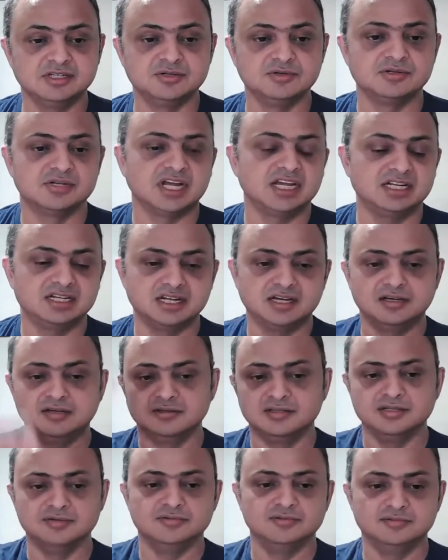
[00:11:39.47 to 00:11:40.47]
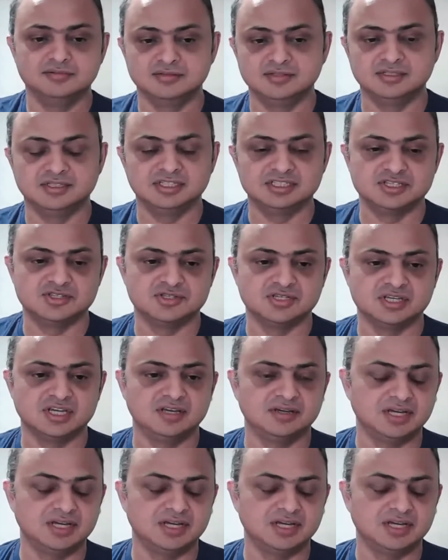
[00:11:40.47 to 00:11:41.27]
You know right now the uh,